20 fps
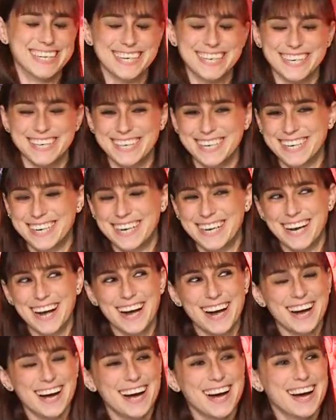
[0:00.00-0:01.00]

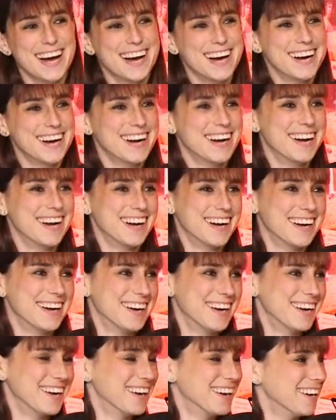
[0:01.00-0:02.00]

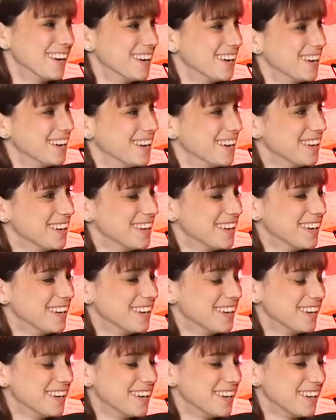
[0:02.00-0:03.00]

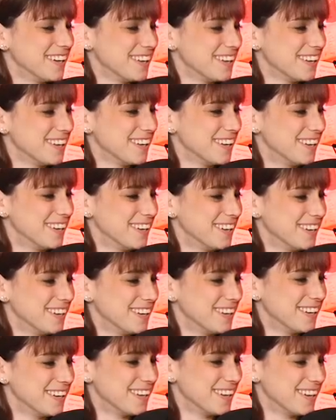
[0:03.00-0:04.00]

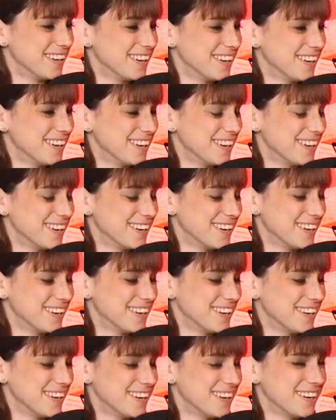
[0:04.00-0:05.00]

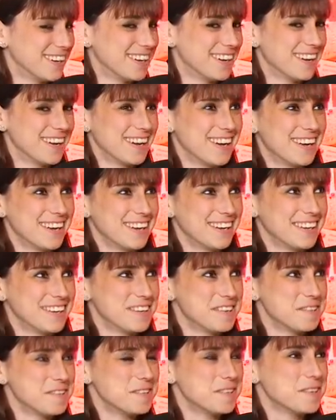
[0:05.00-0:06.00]

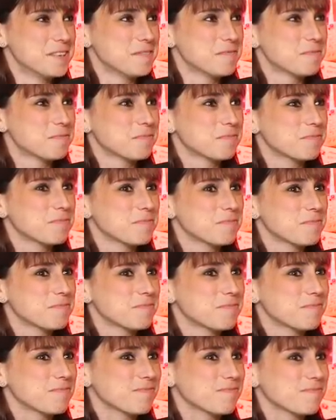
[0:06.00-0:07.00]

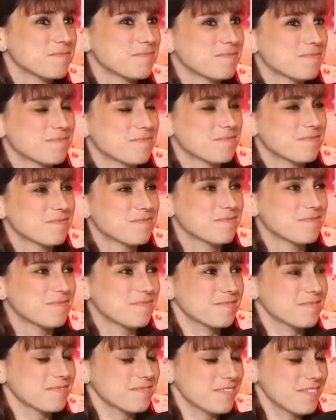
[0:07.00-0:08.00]

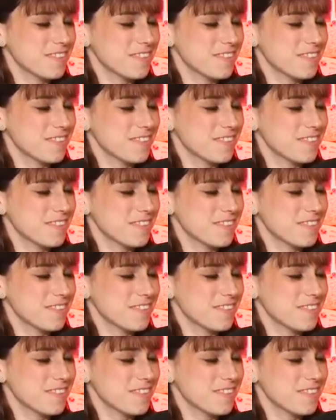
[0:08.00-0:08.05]
[no speech]